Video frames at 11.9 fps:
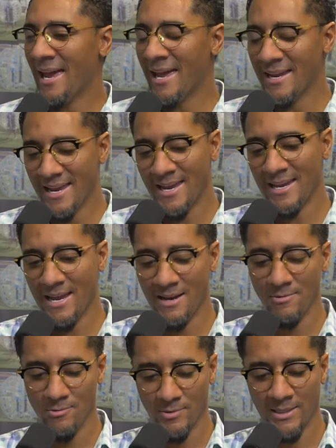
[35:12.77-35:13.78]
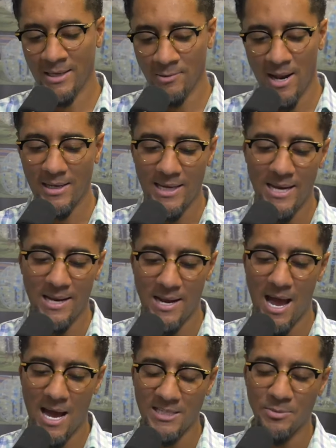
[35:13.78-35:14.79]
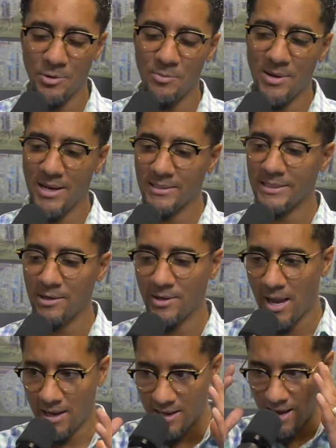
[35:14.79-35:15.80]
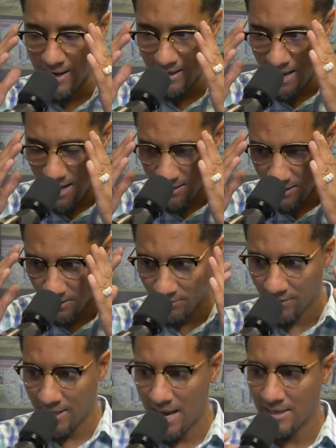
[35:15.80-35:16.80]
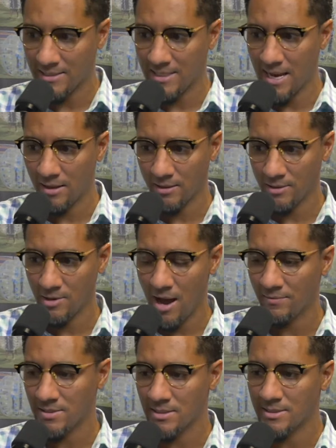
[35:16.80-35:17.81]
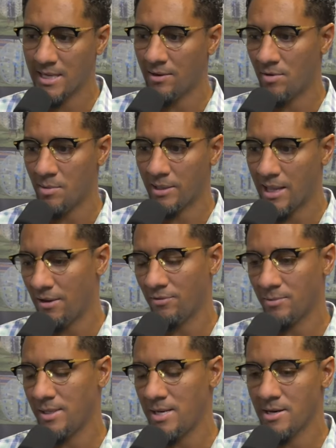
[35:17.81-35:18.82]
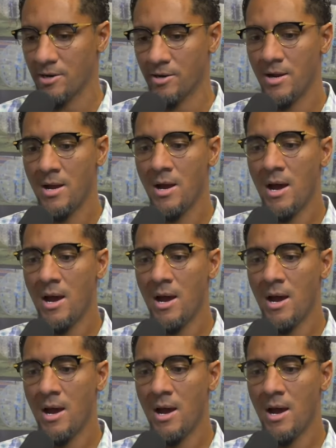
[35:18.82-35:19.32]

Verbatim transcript: And, and and and when I laid in the hospital bed, I said, okay, God, I got a gift, I got a talent. You obviously saving my life. I'm here.